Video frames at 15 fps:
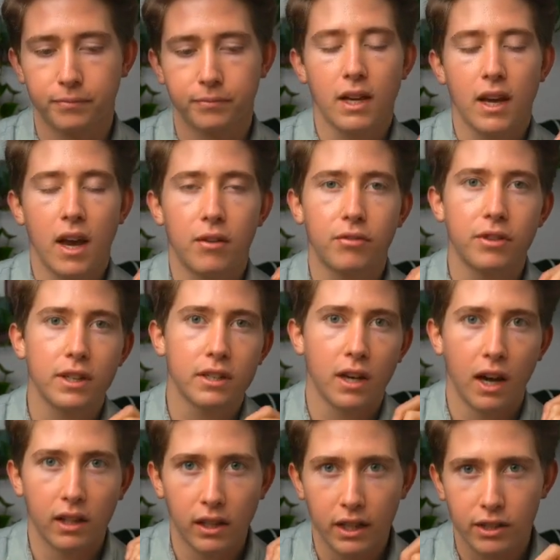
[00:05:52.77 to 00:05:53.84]
And for this, I
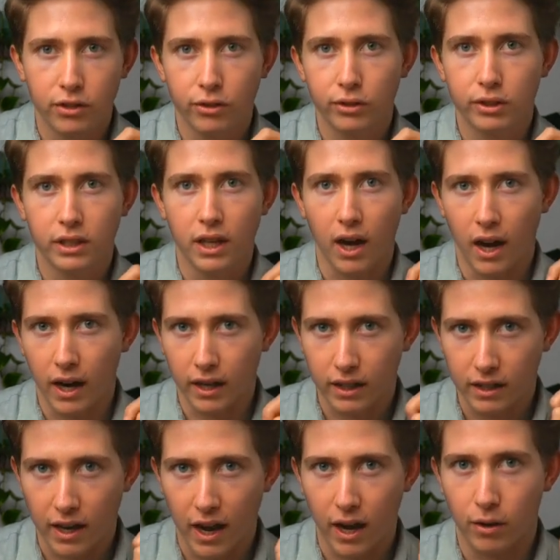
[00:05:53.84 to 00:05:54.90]
like to use the
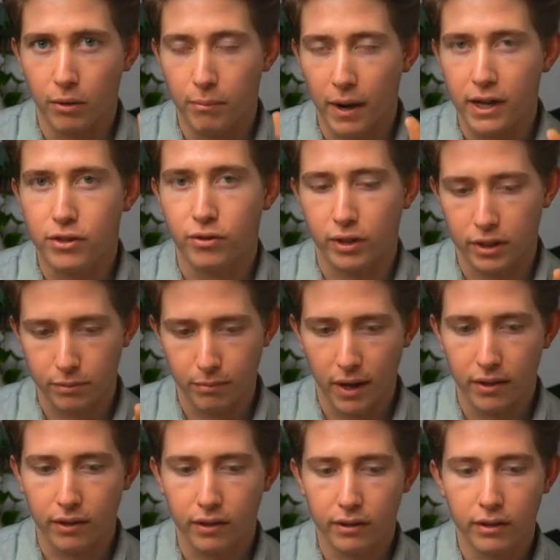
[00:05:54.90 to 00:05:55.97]
Eisenhower matrix
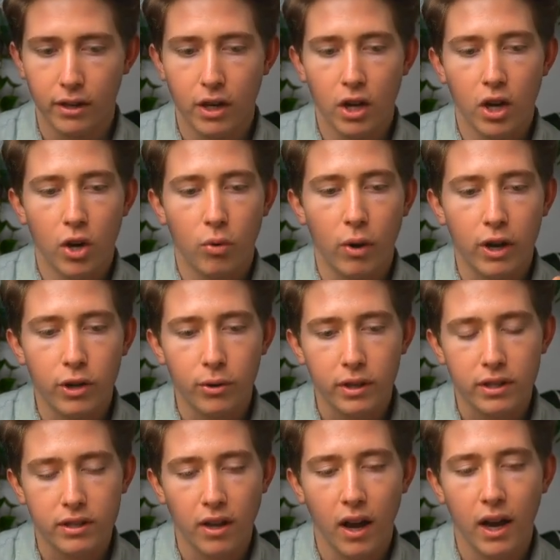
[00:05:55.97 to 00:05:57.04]
method, where you
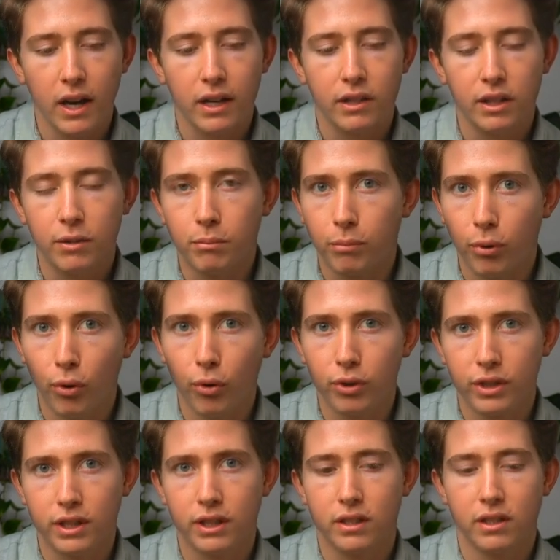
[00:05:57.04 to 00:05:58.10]
assign the
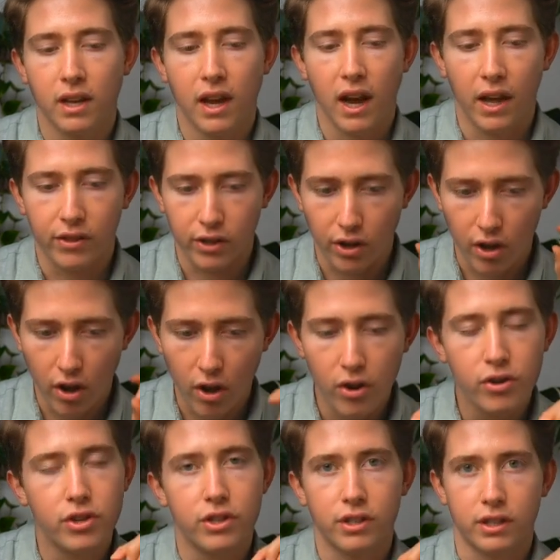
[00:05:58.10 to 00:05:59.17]
importance and the
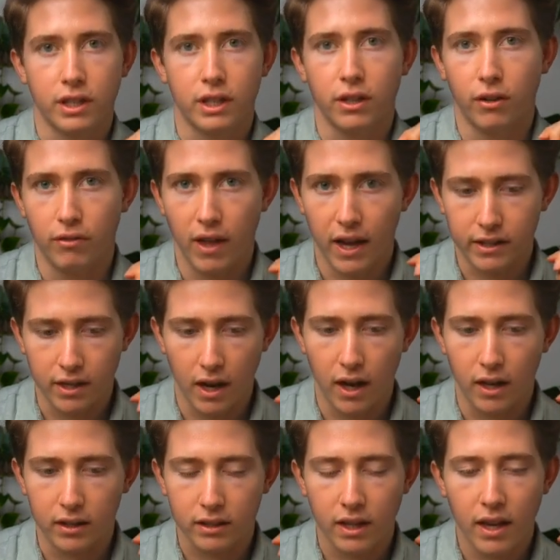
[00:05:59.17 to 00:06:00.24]
urgency of that
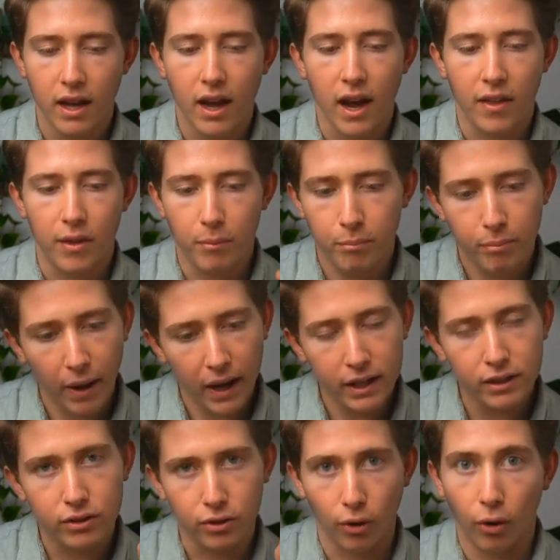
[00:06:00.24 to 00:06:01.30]
task, and then based
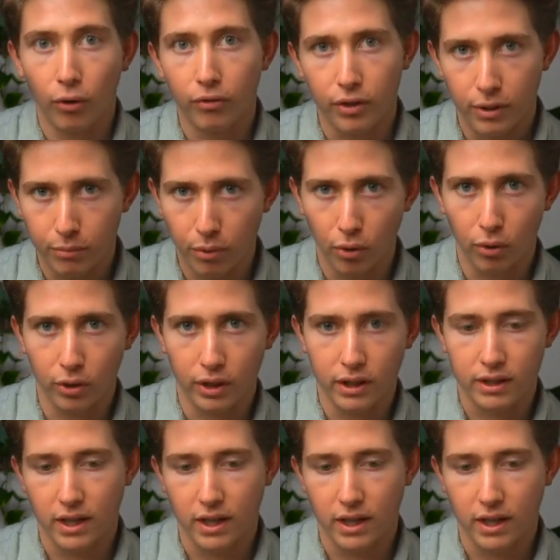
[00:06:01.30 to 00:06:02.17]
off the importance and